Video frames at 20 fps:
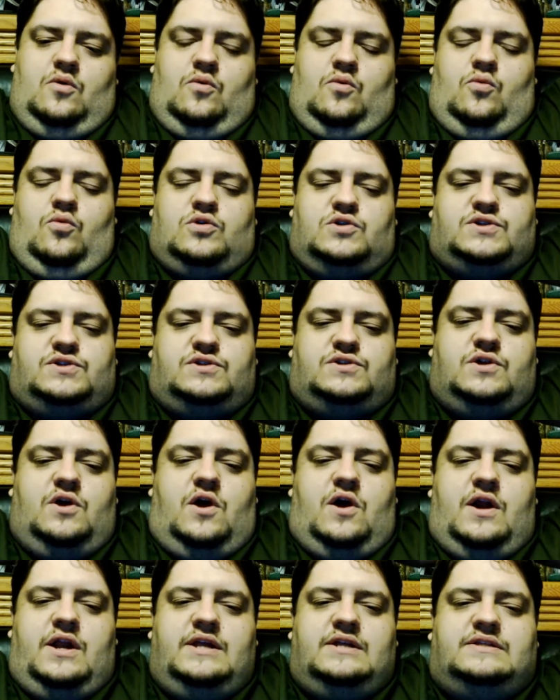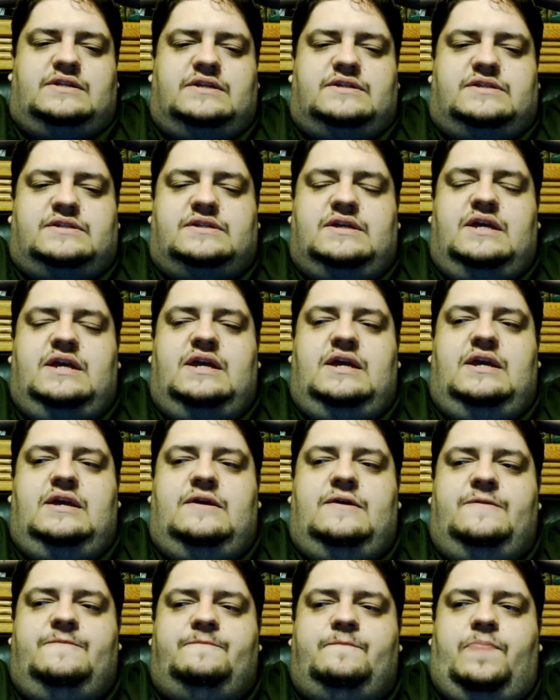we're starting to see.
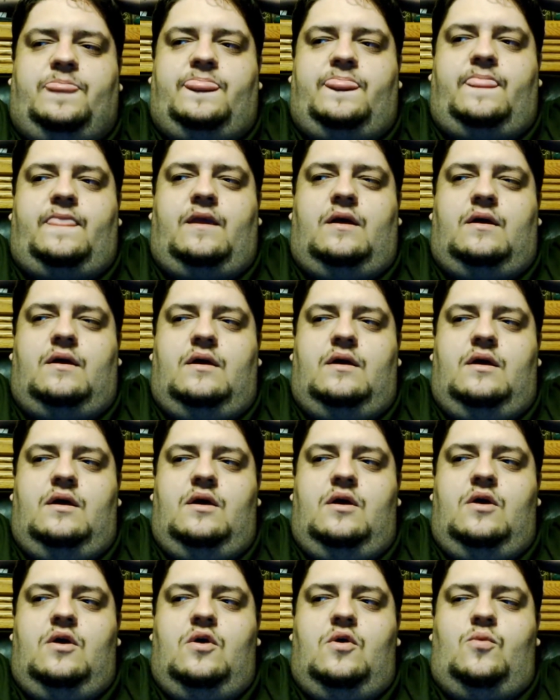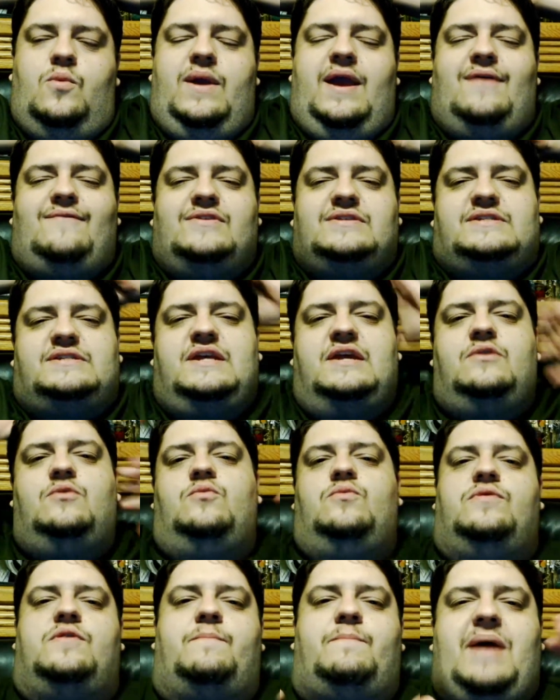We haven't seen
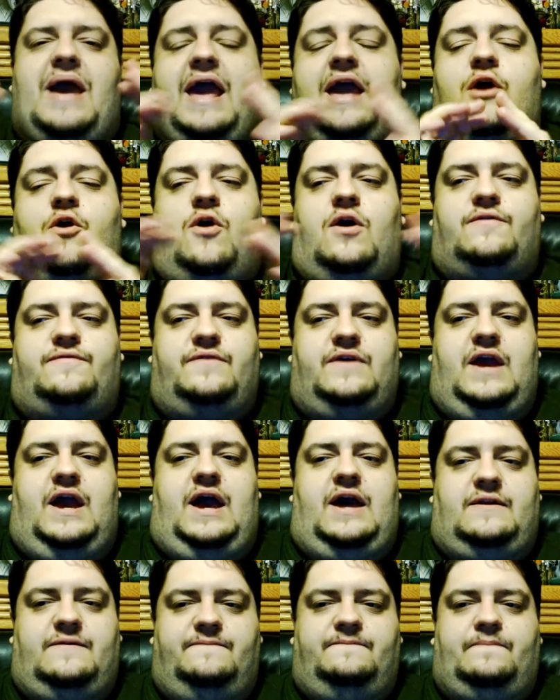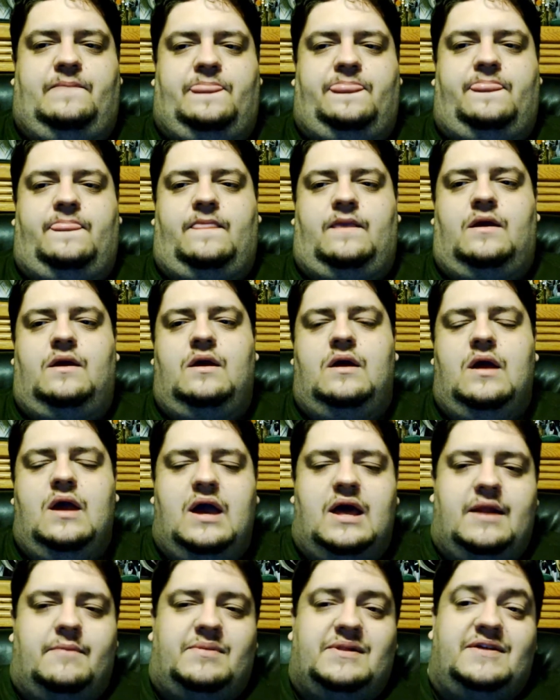the payoff yet,
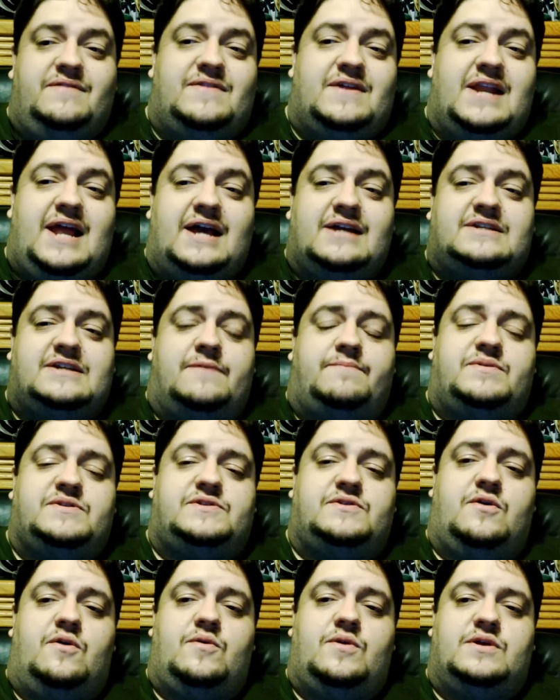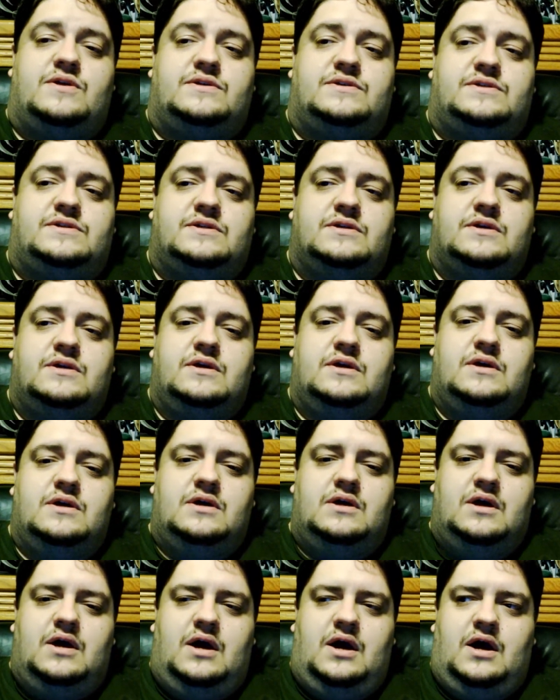and I believe the next episode is
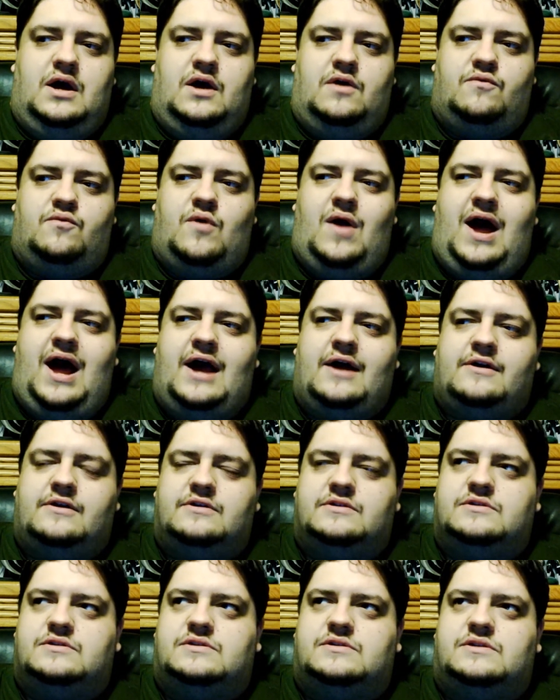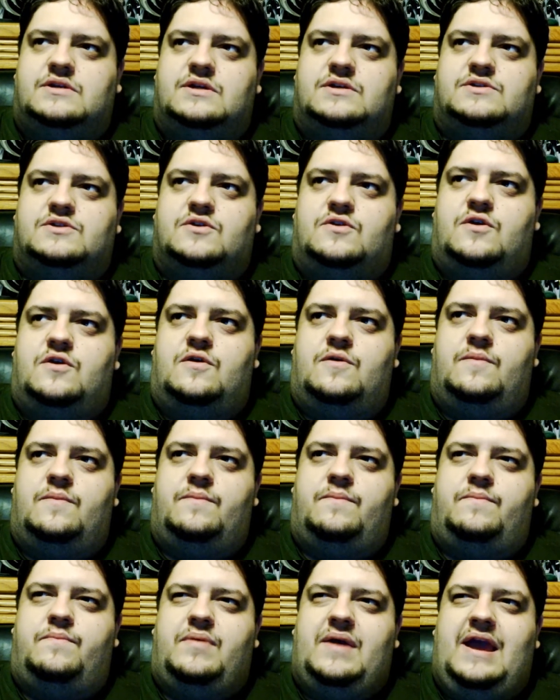uh, Rock Scissor
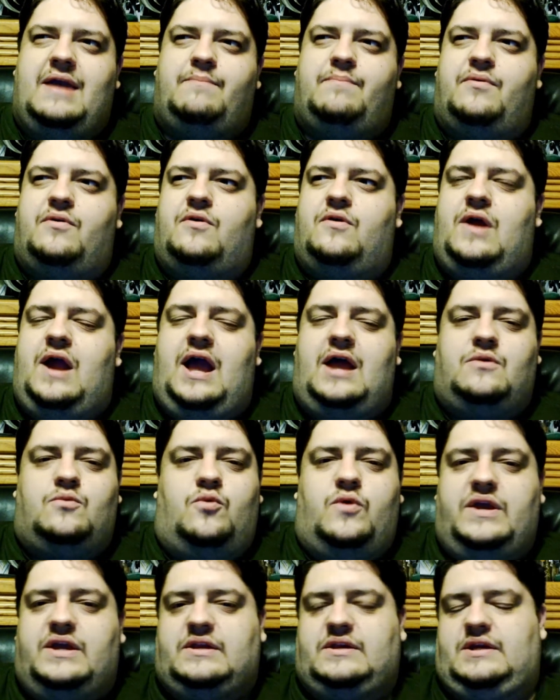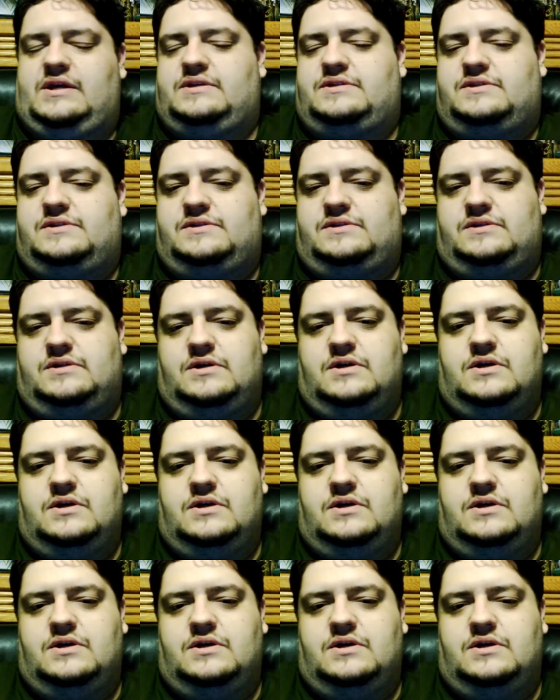paper, and weakness.